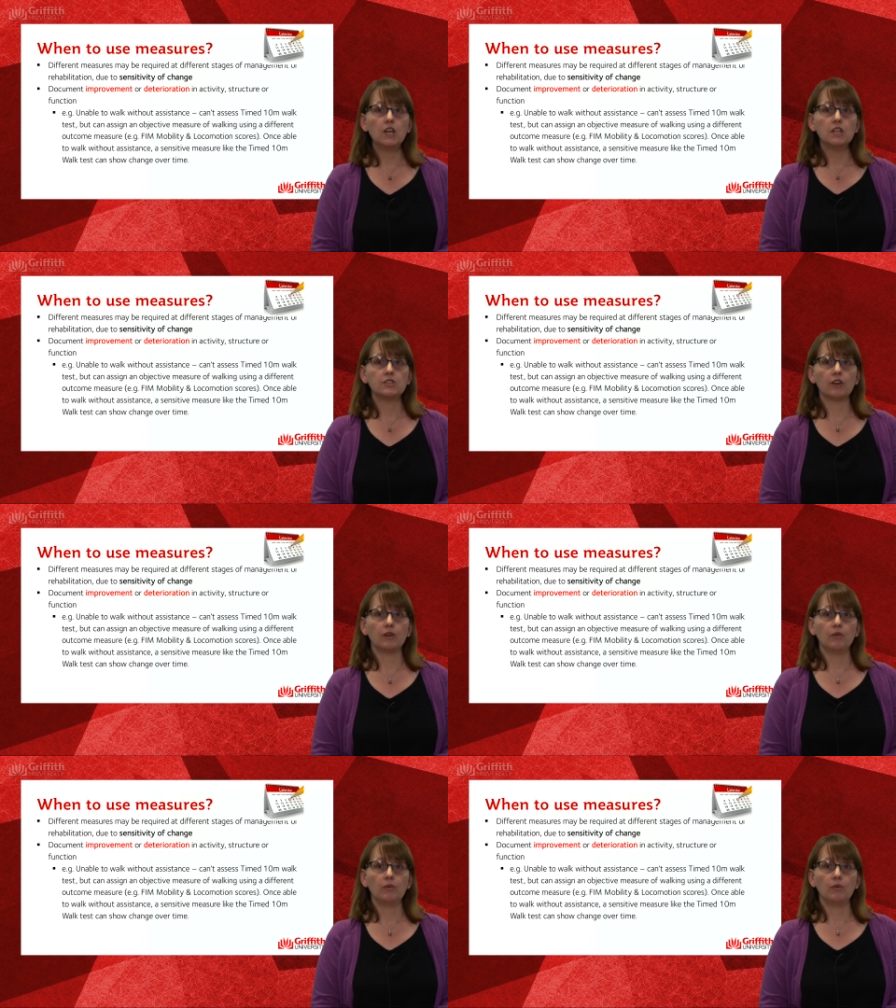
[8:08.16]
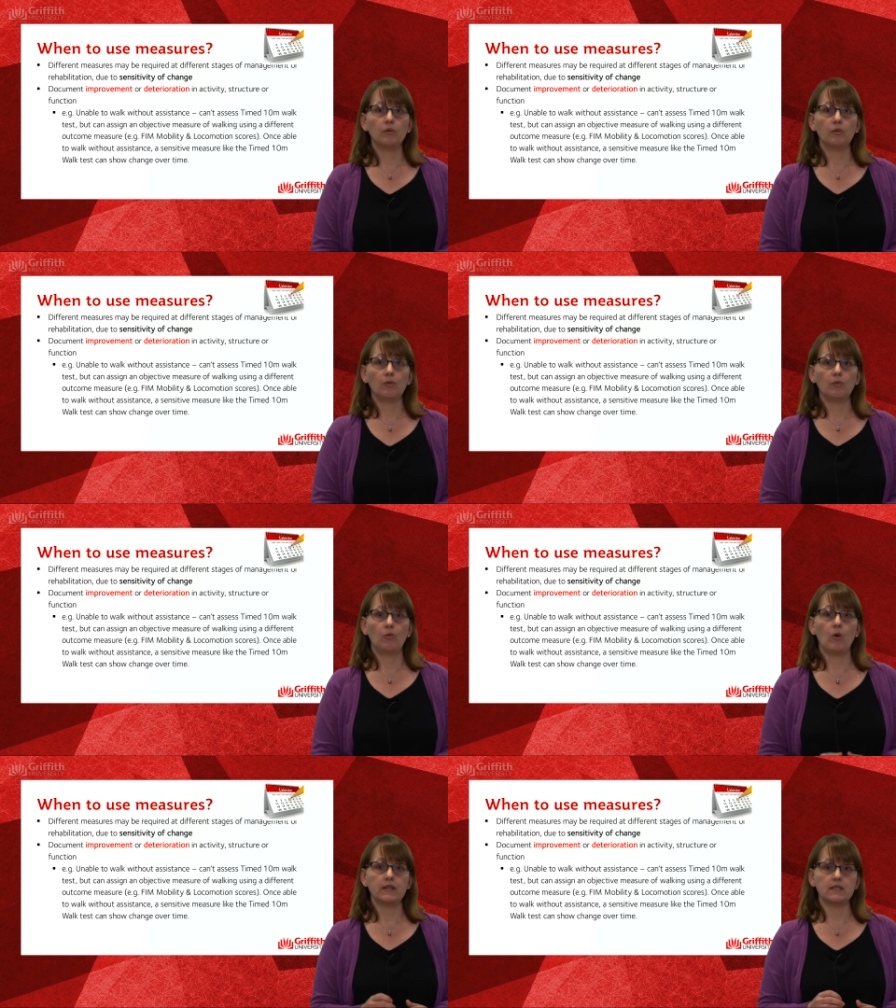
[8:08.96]
So
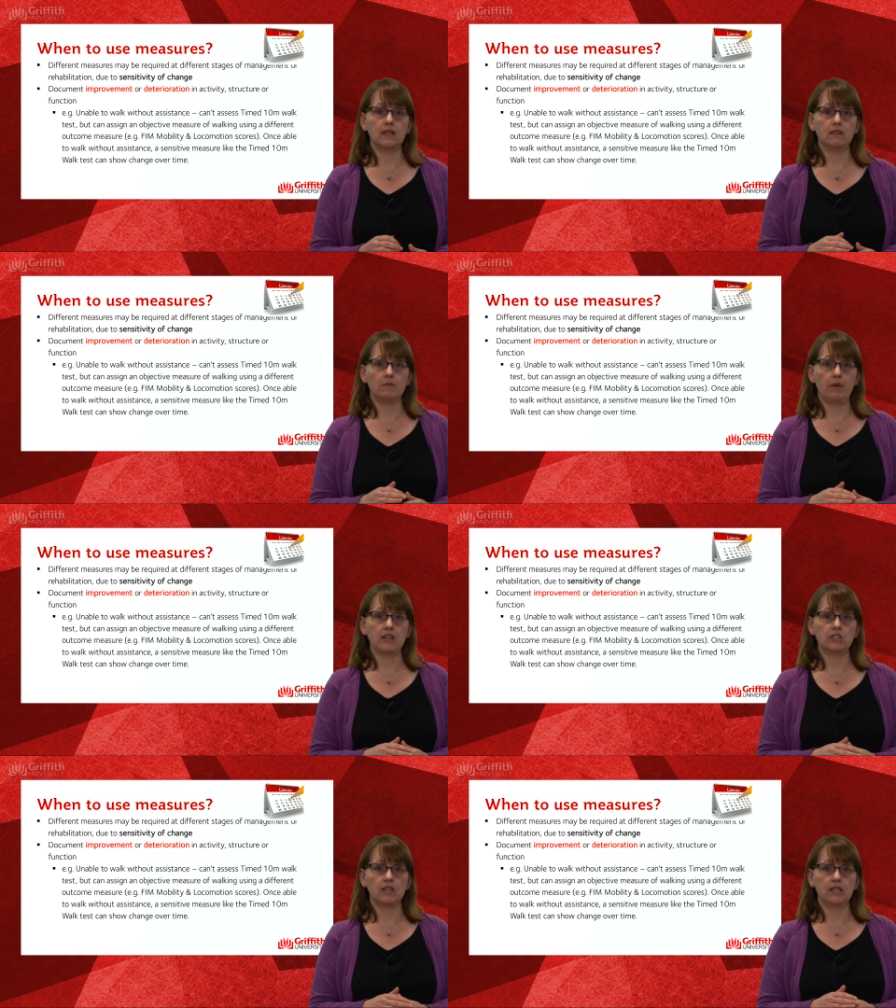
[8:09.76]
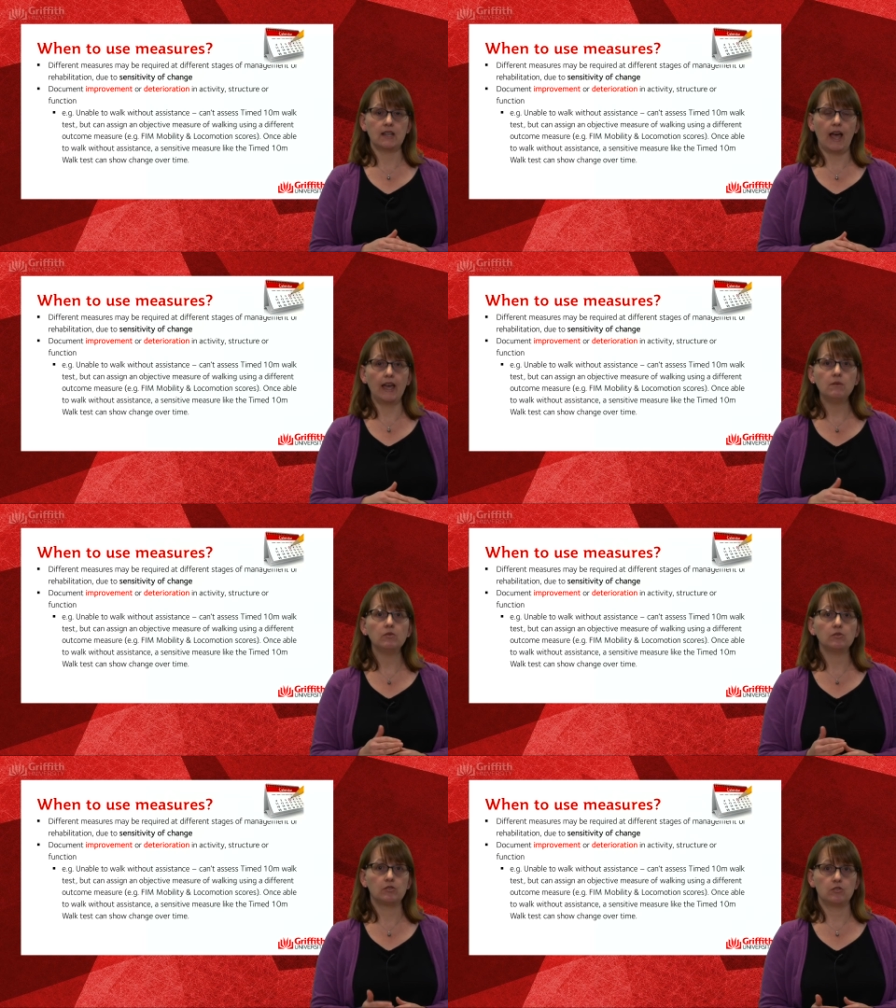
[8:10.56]
once then the patient is
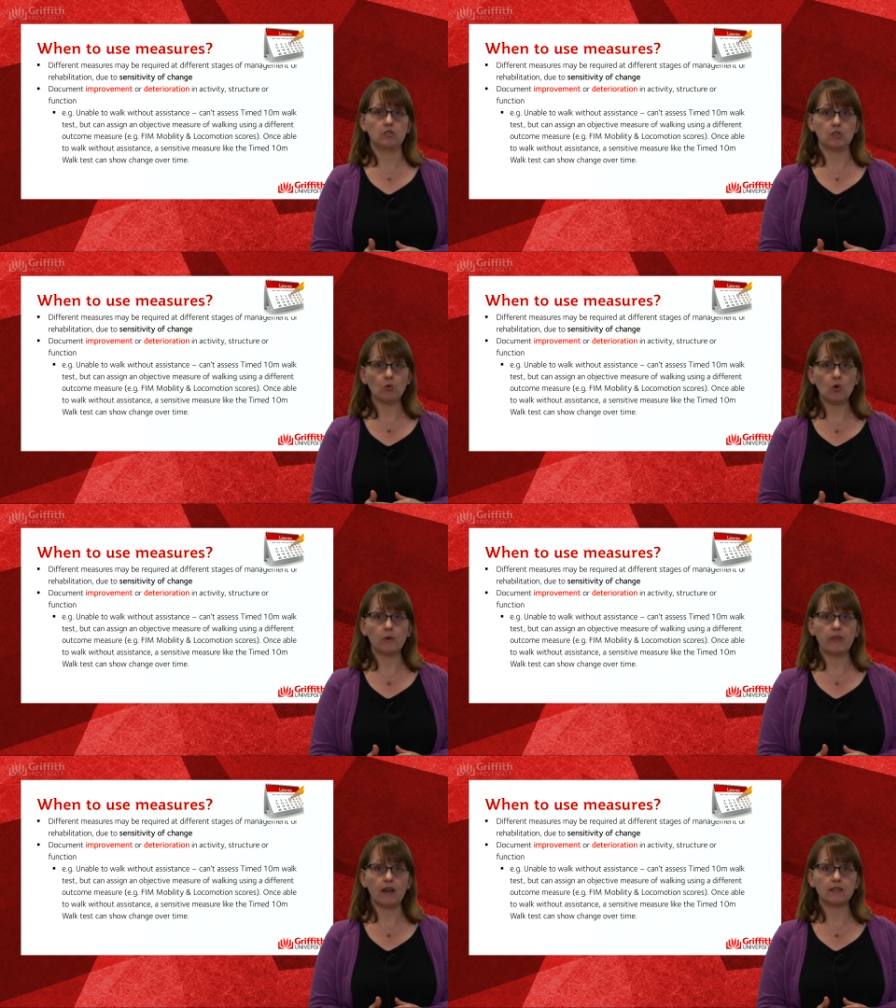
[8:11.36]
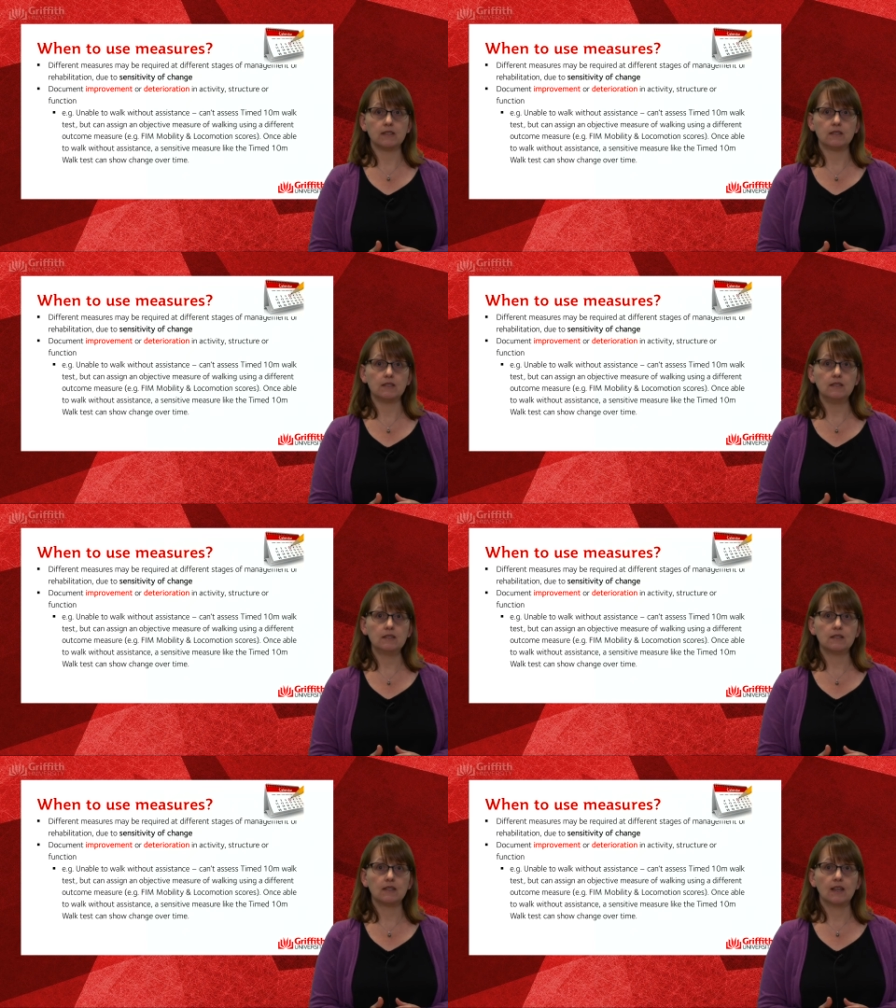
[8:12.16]
able to walk without
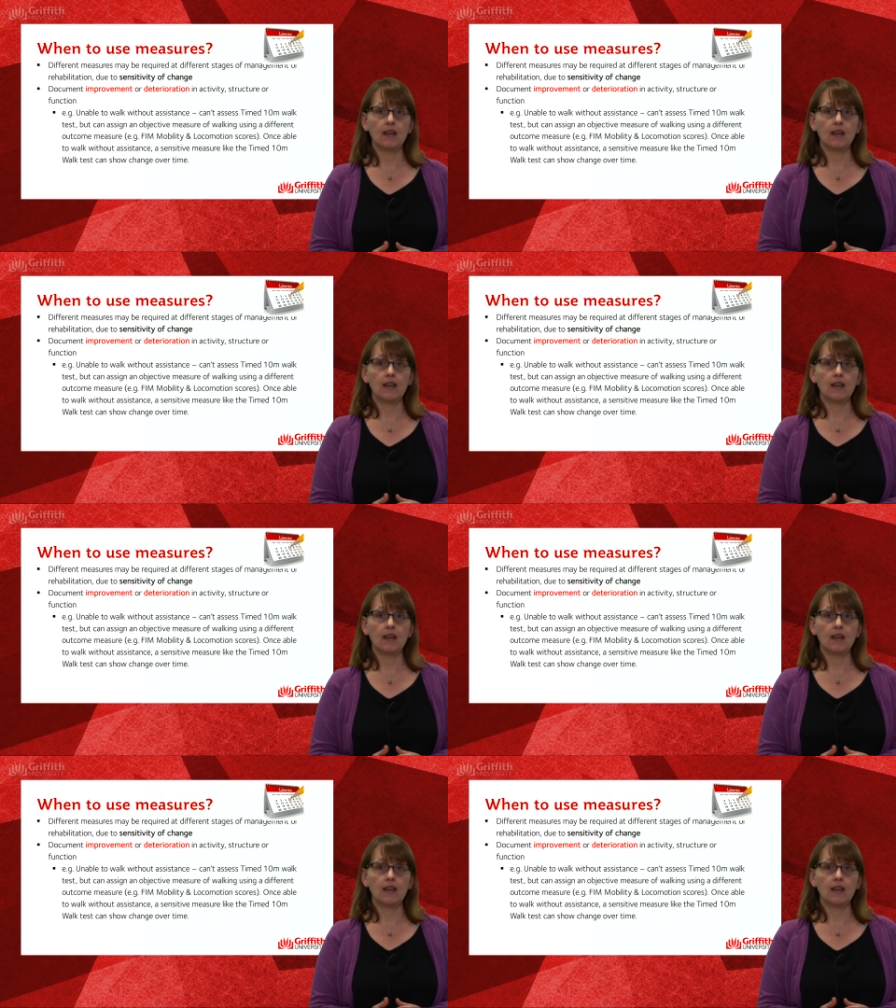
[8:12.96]
assistance,